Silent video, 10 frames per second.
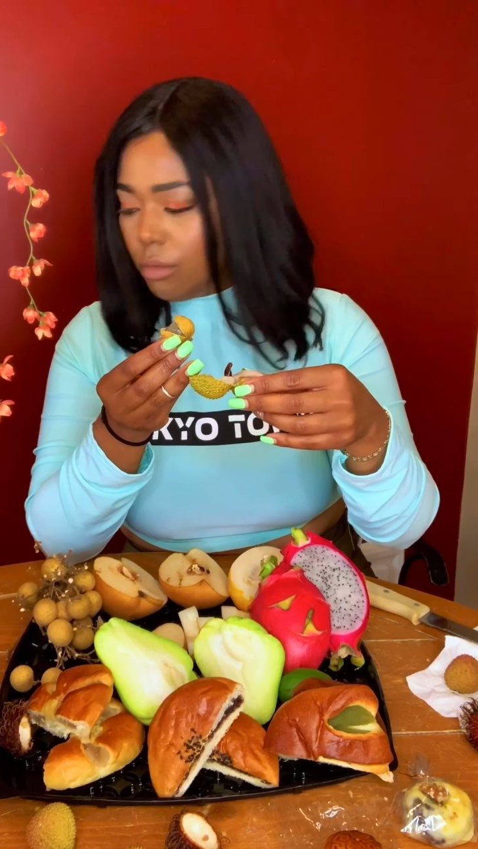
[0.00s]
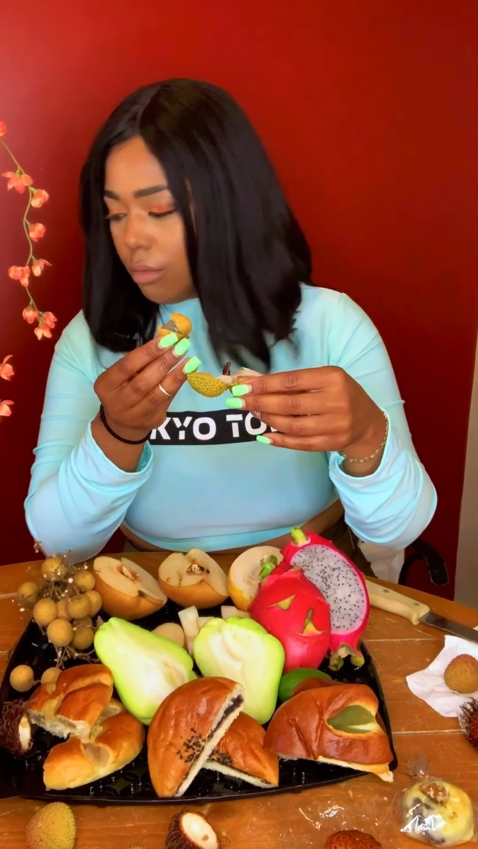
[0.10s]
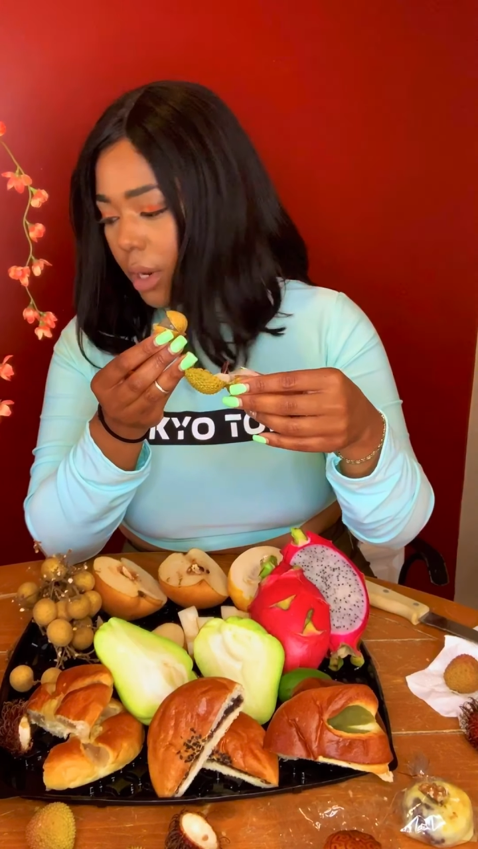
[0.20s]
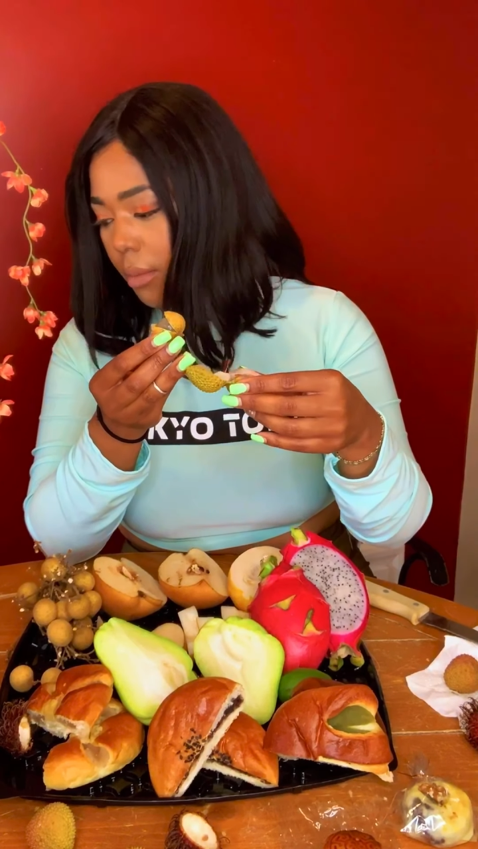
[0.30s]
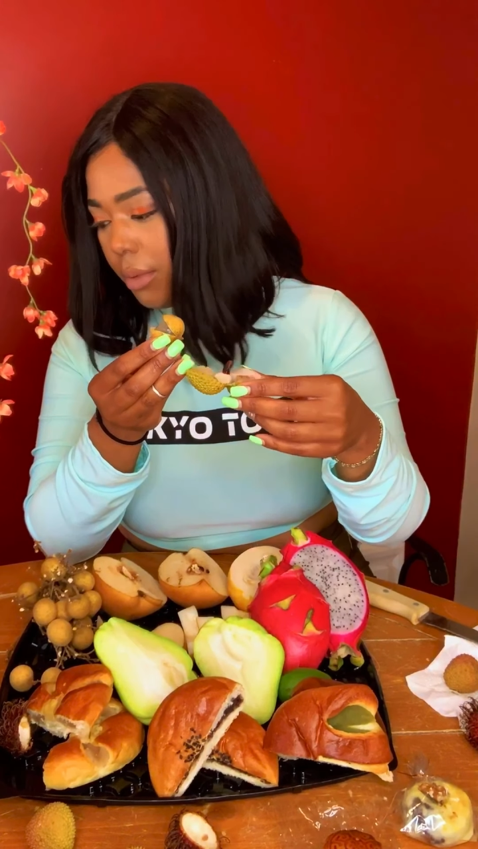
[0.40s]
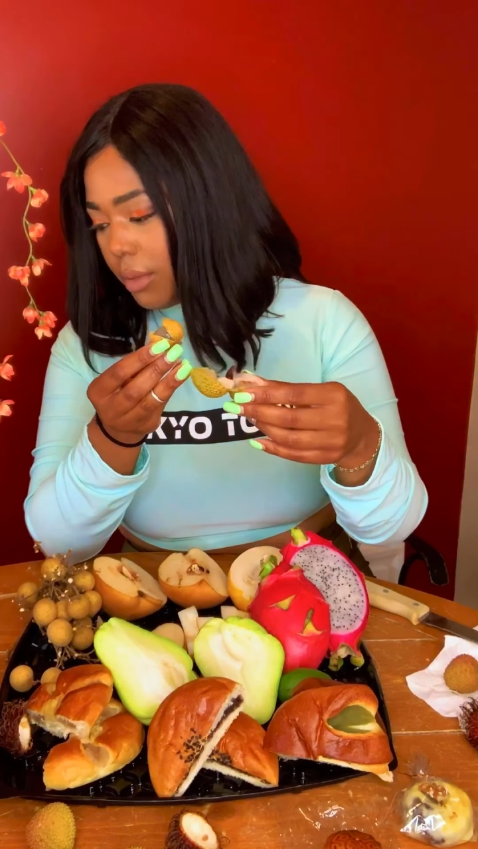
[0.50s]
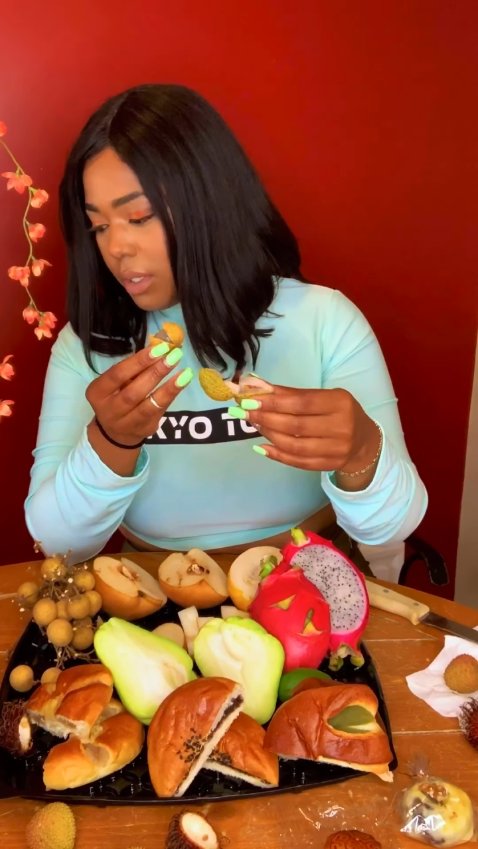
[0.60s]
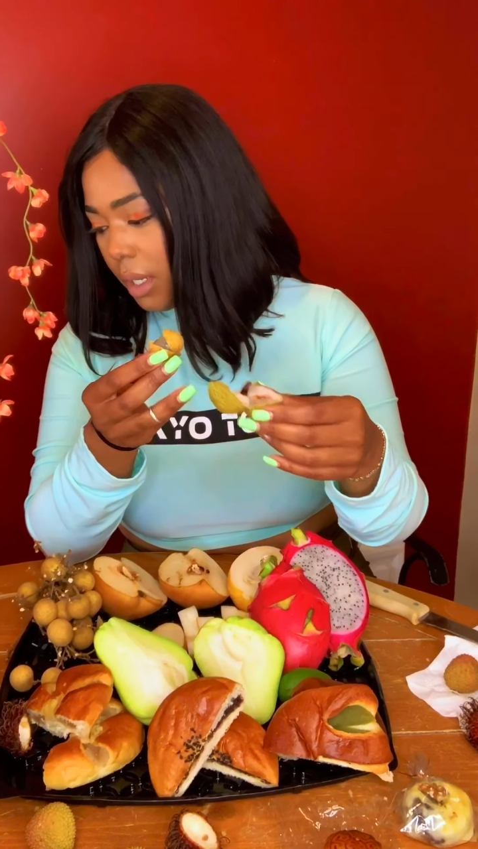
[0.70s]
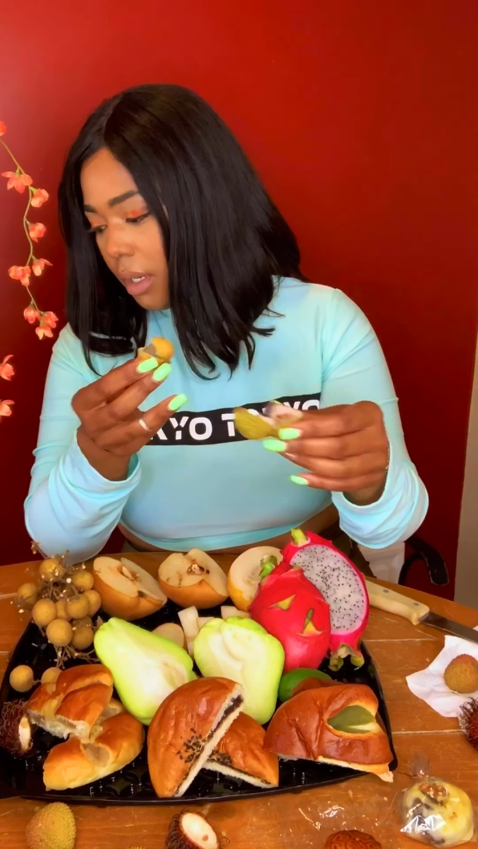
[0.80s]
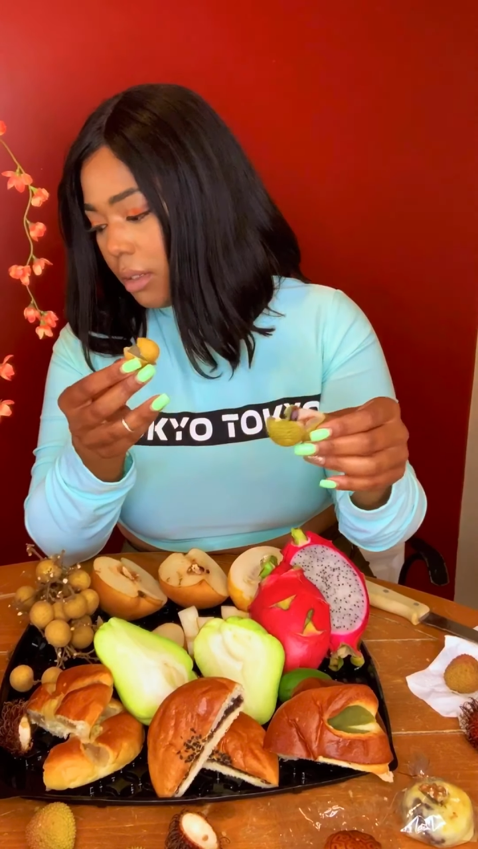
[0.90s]

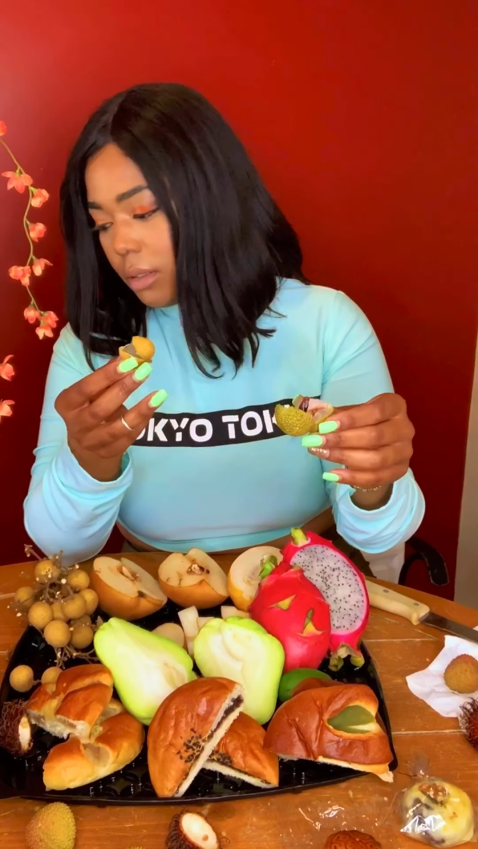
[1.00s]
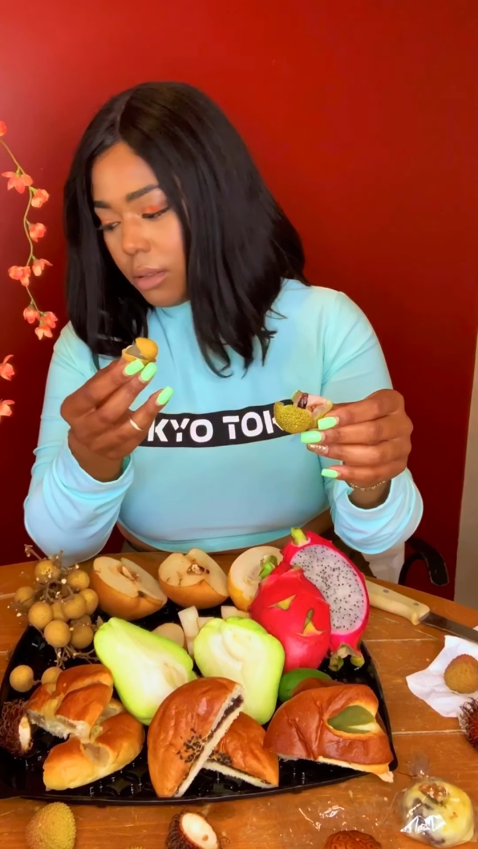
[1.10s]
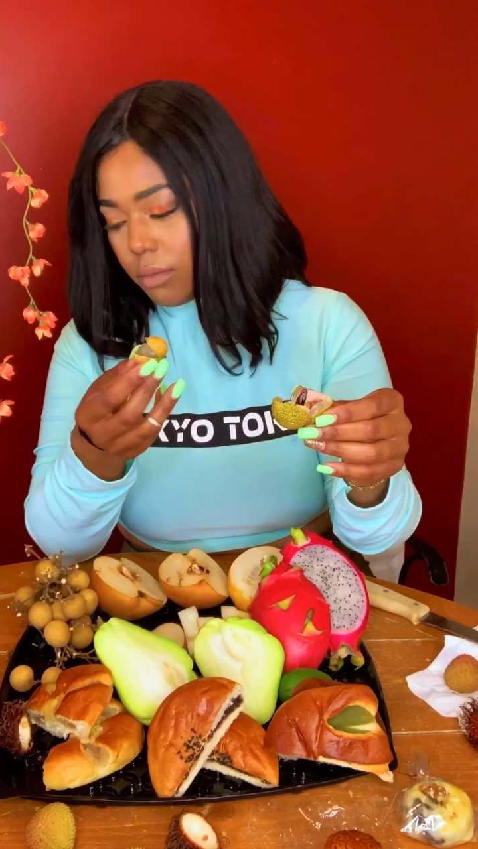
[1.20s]
rambutan.